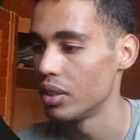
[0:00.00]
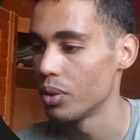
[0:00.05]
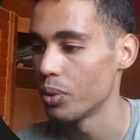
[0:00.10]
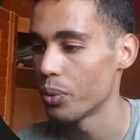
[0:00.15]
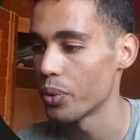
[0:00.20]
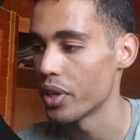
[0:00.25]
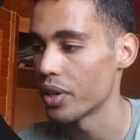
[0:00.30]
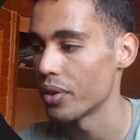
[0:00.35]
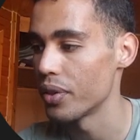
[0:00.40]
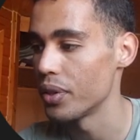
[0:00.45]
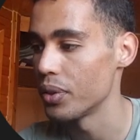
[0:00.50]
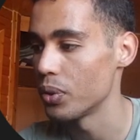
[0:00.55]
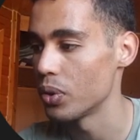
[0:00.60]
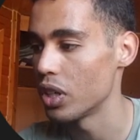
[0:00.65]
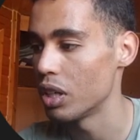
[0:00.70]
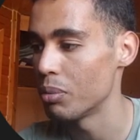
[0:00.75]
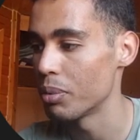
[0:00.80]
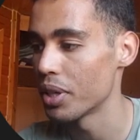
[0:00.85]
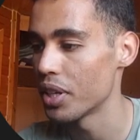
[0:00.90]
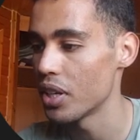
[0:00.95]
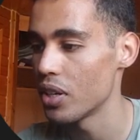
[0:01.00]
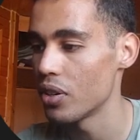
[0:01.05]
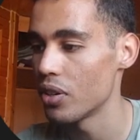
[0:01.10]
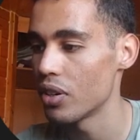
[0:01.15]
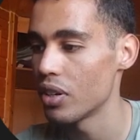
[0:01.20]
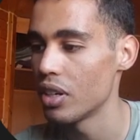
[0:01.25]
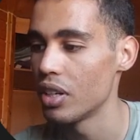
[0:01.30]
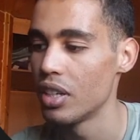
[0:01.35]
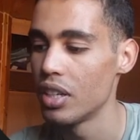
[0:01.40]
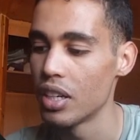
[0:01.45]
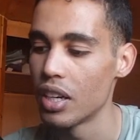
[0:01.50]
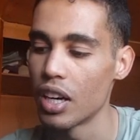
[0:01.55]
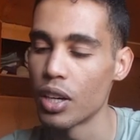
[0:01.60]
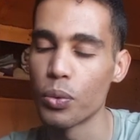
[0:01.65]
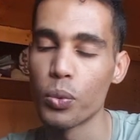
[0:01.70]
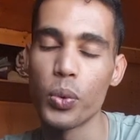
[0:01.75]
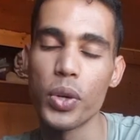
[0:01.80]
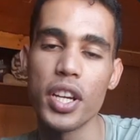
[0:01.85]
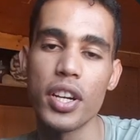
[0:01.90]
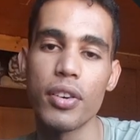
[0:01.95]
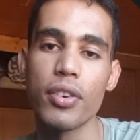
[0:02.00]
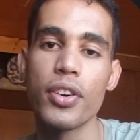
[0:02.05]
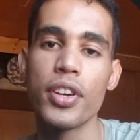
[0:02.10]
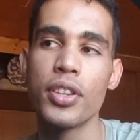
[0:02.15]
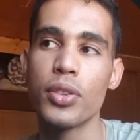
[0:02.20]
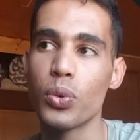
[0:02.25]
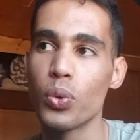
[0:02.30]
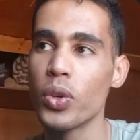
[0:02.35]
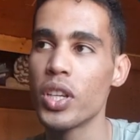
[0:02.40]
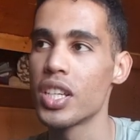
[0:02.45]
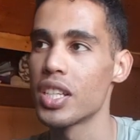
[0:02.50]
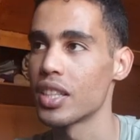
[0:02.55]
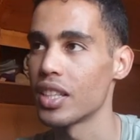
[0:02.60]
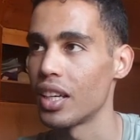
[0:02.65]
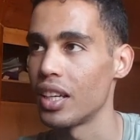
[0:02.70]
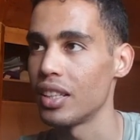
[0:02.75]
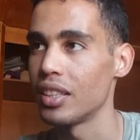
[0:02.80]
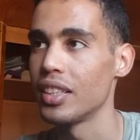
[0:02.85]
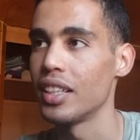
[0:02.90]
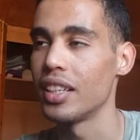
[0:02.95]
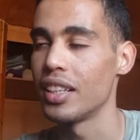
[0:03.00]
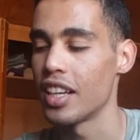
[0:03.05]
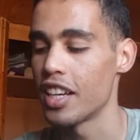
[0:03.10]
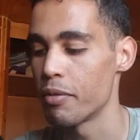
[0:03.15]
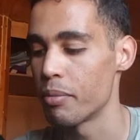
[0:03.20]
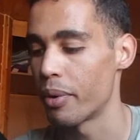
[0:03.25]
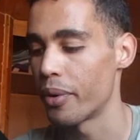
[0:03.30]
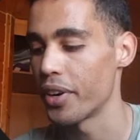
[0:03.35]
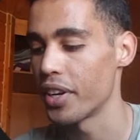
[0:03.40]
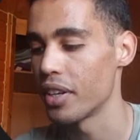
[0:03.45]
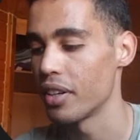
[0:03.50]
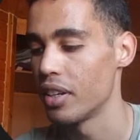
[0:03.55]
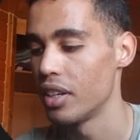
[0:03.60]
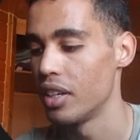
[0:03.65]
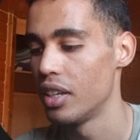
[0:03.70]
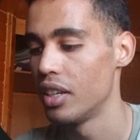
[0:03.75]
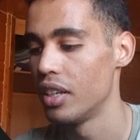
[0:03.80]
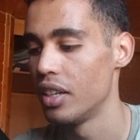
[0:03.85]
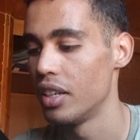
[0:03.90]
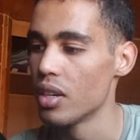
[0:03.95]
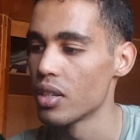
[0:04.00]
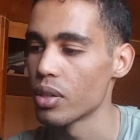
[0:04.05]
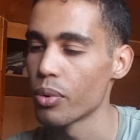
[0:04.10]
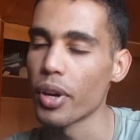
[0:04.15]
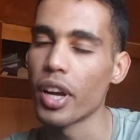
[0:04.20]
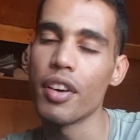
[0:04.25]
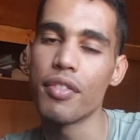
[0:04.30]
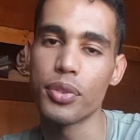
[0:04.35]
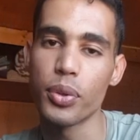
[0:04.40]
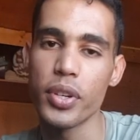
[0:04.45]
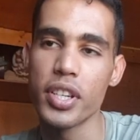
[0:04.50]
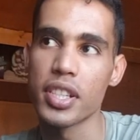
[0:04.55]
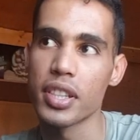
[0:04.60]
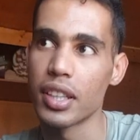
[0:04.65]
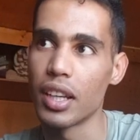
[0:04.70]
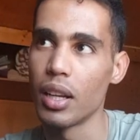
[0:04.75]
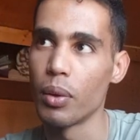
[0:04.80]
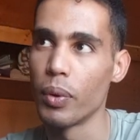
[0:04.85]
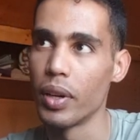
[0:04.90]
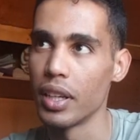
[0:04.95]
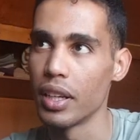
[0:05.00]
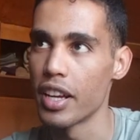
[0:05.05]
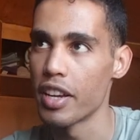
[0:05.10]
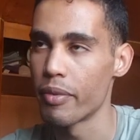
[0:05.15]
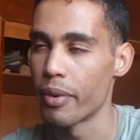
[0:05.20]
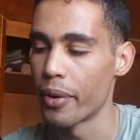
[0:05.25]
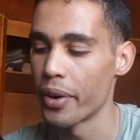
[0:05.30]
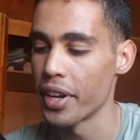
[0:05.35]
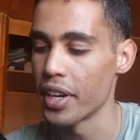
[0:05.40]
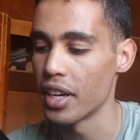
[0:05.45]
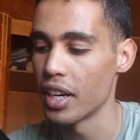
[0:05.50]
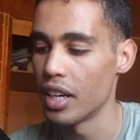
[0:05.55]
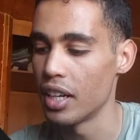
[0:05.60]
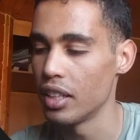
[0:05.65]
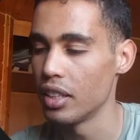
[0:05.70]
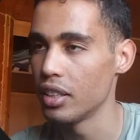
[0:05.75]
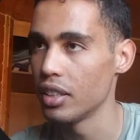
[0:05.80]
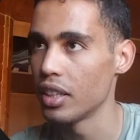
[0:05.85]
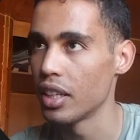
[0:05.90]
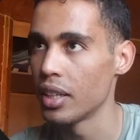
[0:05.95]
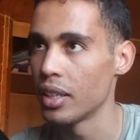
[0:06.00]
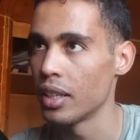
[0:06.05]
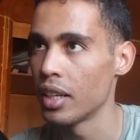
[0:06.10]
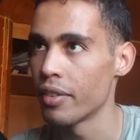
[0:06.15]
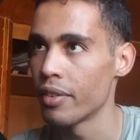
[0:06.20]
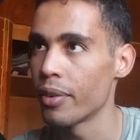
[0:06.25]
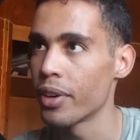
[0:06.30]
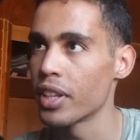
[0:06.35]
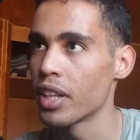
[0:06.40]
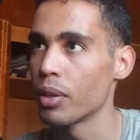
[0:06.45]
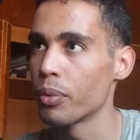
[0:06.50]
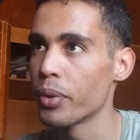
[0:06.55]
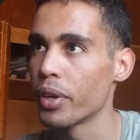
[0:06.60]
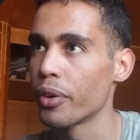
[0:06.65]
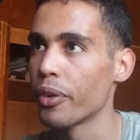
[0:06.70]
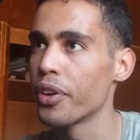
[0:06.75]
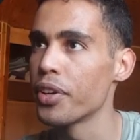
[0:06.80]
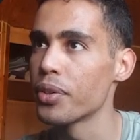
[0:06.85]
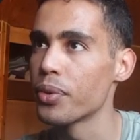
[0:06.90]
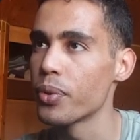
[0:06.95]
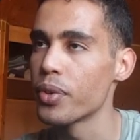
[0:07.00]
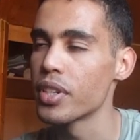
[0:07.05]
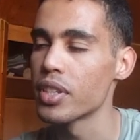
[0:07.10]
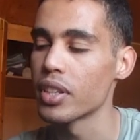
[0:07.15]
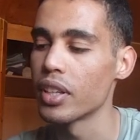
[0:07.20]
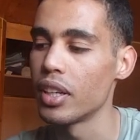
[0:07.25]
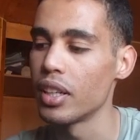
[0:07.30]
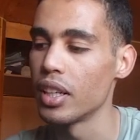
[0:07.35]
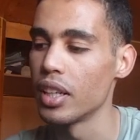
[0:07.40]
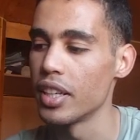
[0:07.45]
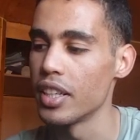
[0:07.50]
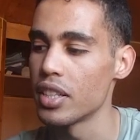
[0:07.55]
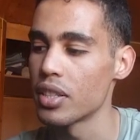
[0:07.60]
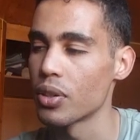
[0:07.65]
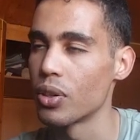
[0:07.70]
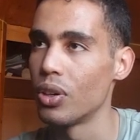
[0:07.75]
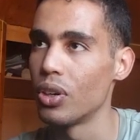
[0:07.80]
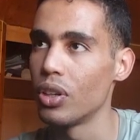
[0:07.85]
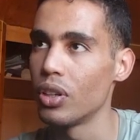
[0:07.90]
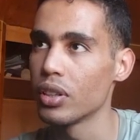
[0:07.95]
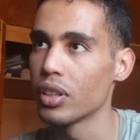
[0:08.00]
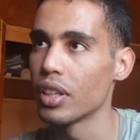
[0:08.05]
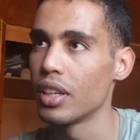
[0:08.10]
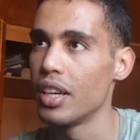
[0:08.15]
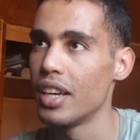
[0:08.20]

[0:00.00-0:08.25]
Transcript: we are going to come here and we are going to install the library. So we have to install one library, and the library that we are going to install is called